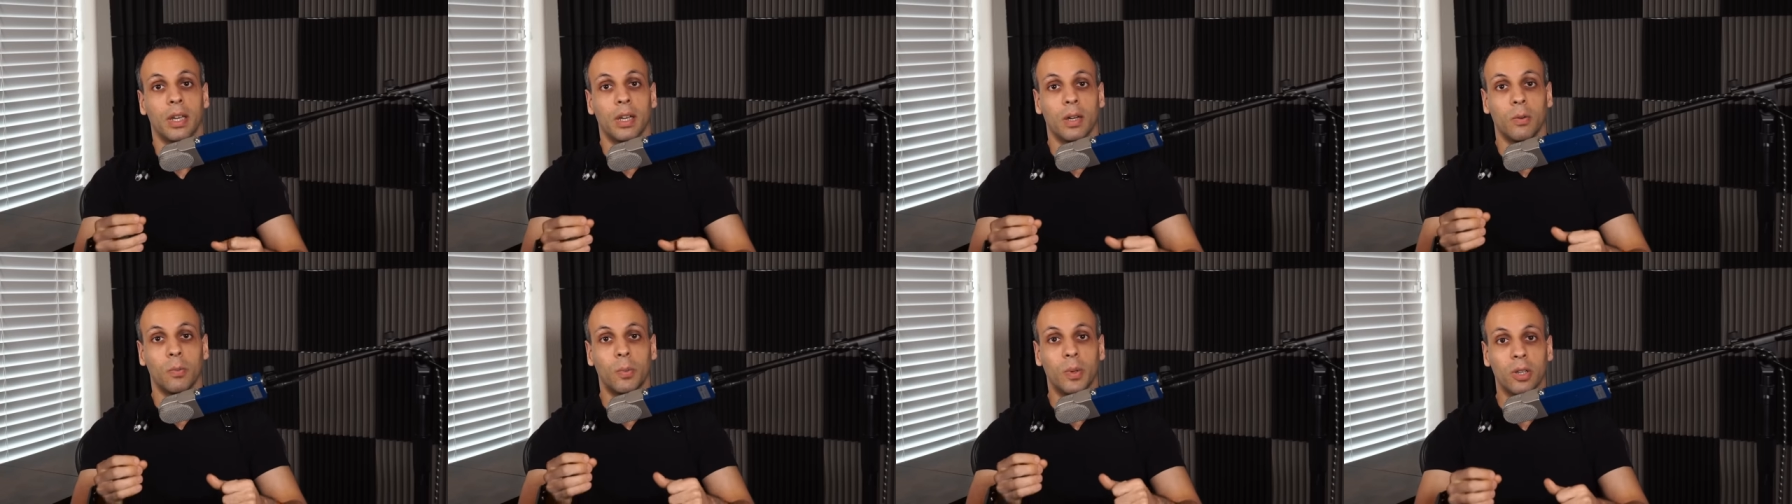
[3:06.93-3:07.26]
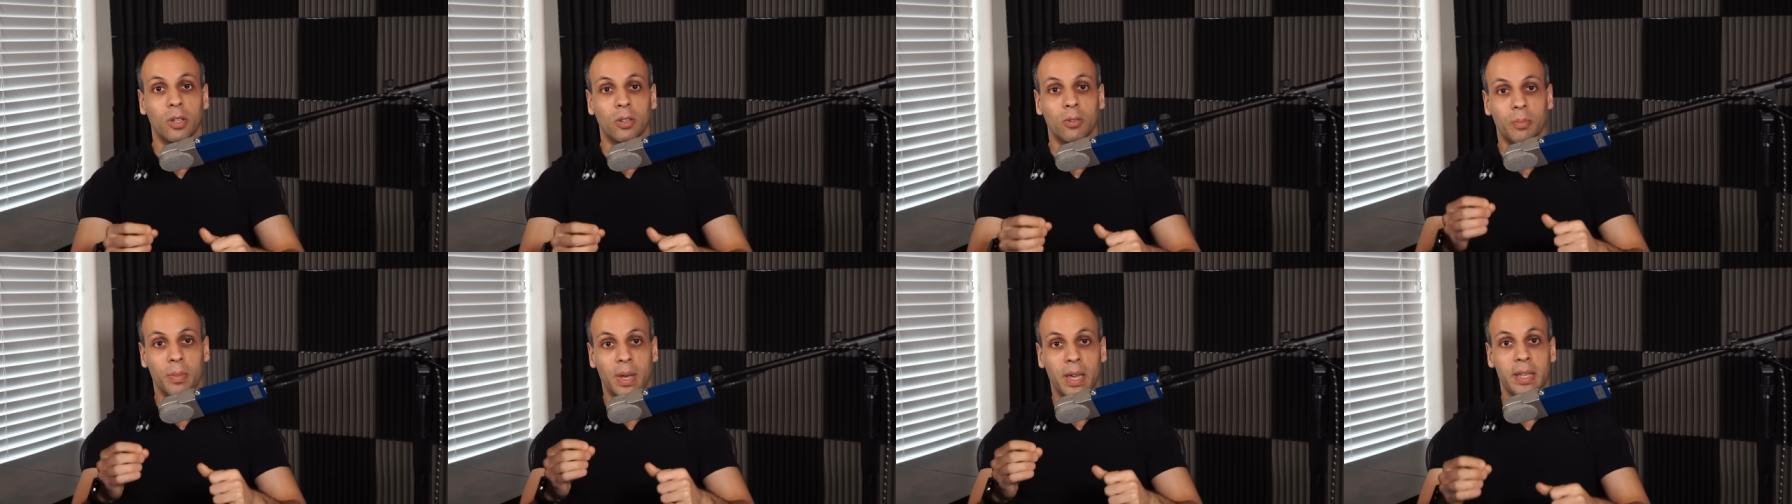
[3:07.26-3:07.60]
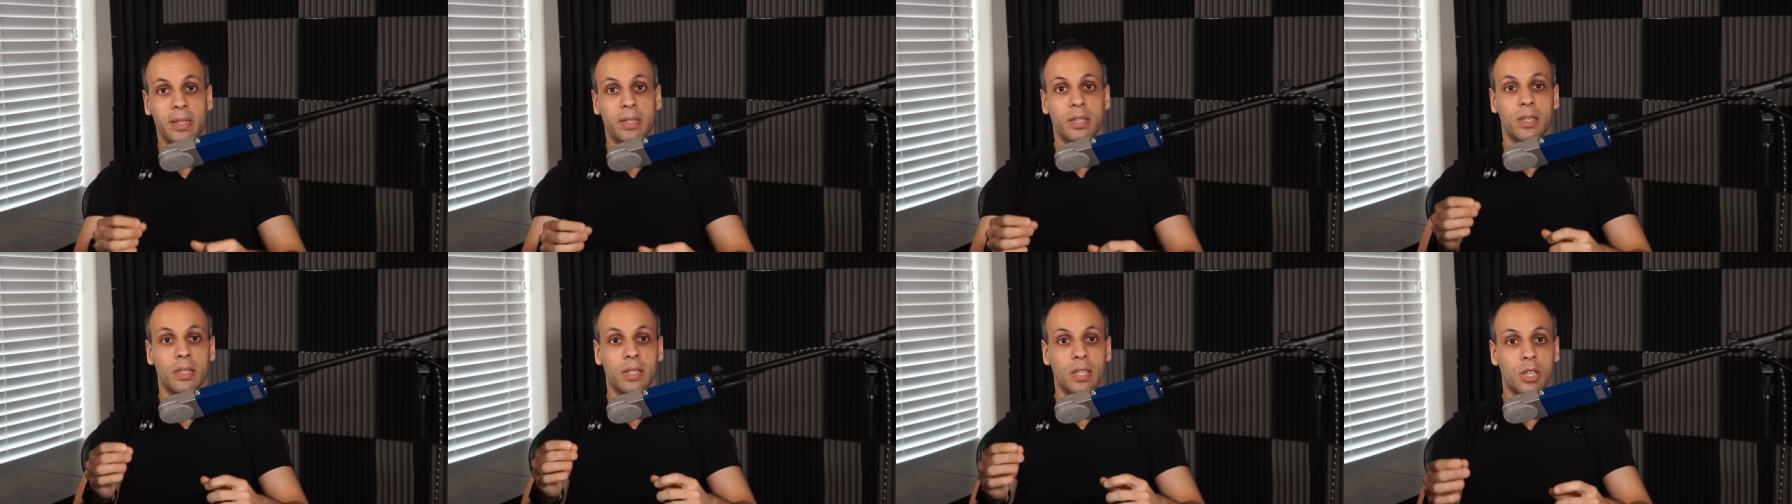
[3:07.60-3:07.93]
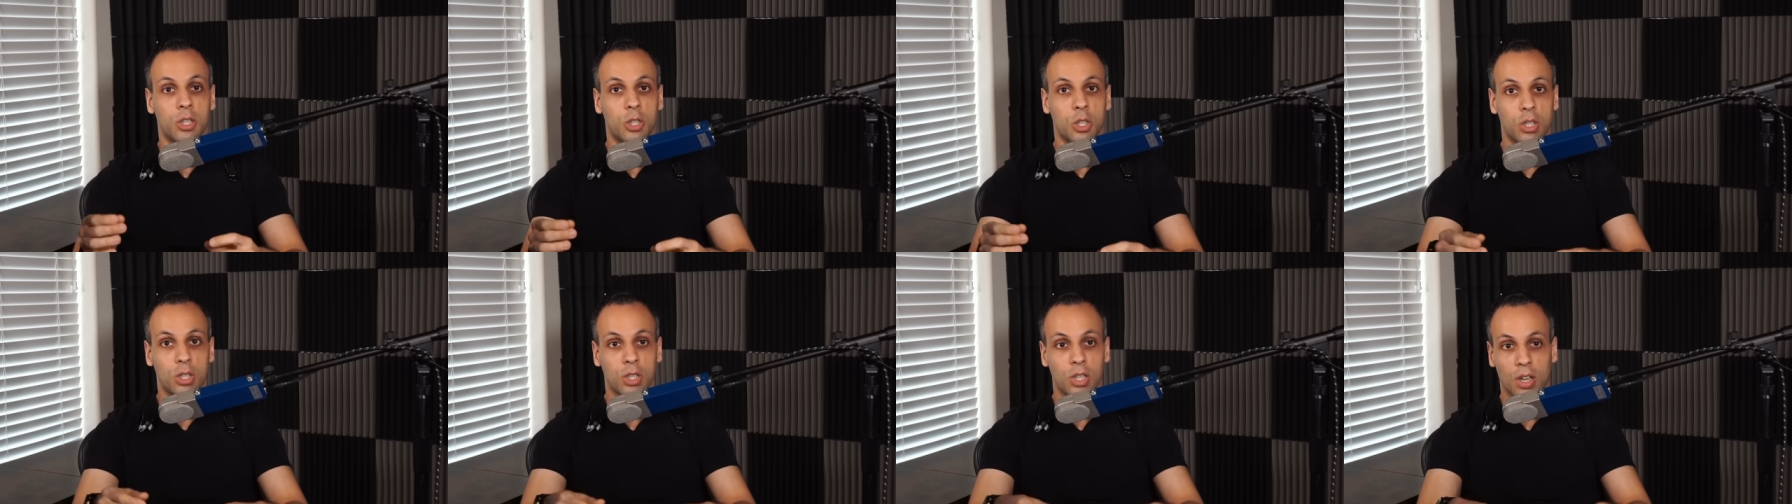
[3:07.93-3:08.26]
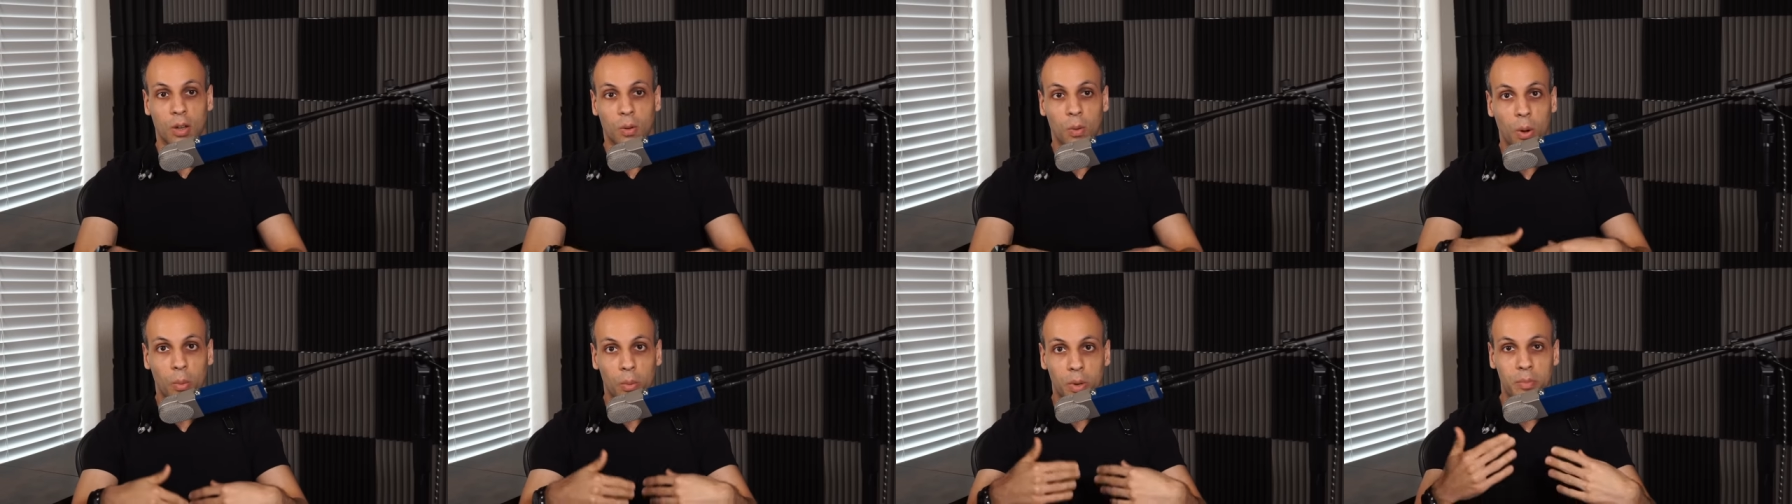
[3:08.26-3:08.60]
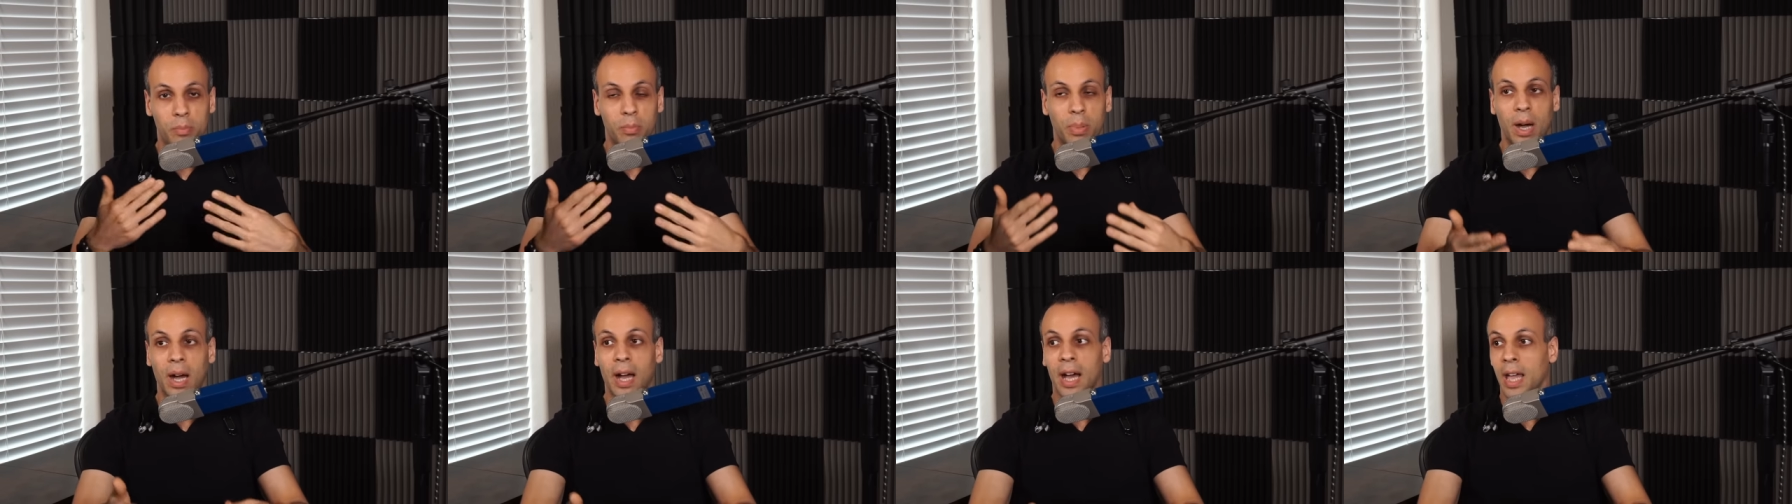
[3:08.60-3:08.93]
will make decisions on what we
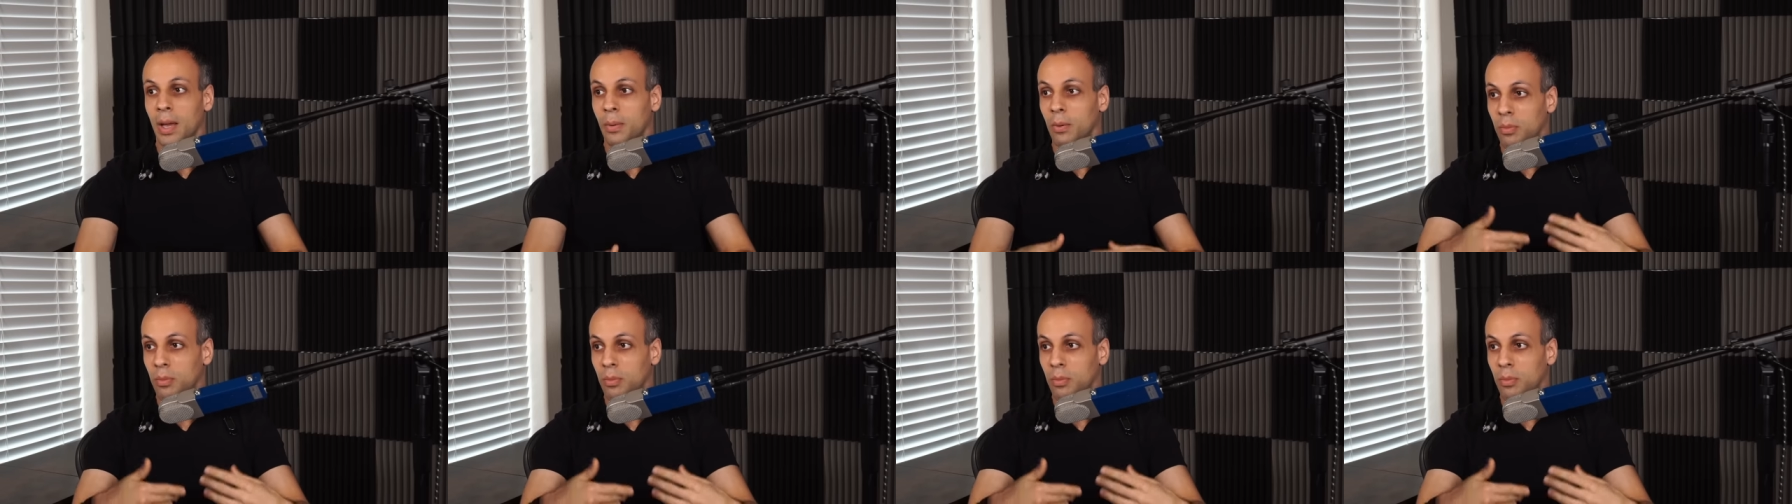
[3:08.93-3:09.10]
buy,